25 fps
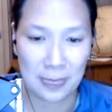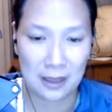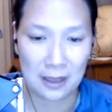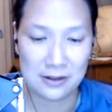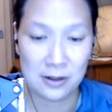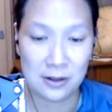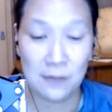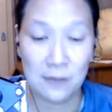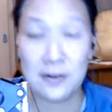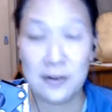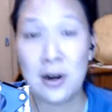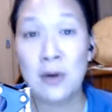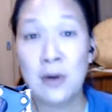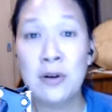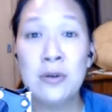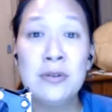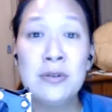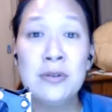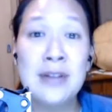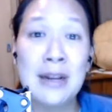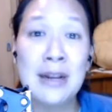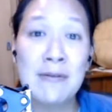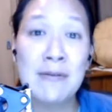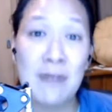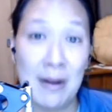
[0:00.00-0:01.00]
So if you don't know who
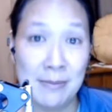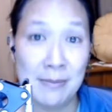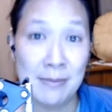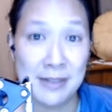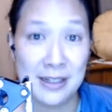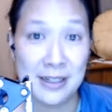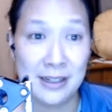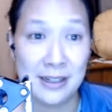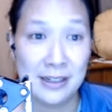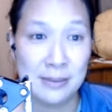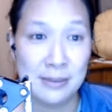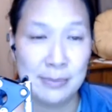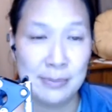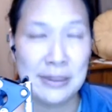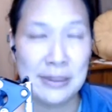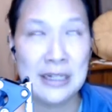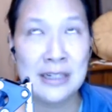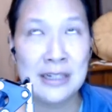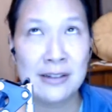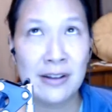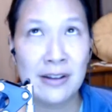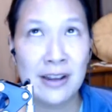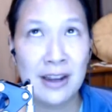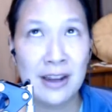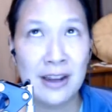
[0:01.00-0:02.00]
Dave Ramsey is,
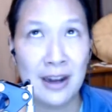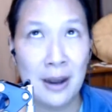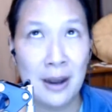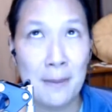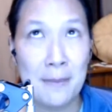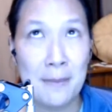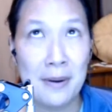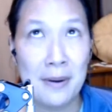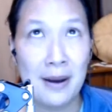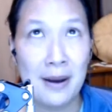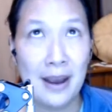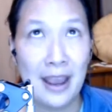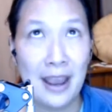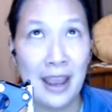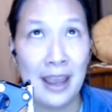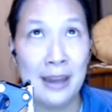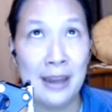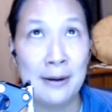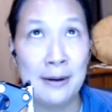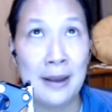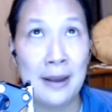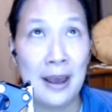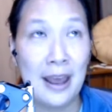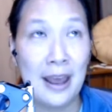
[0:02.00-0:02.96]
please look it up. And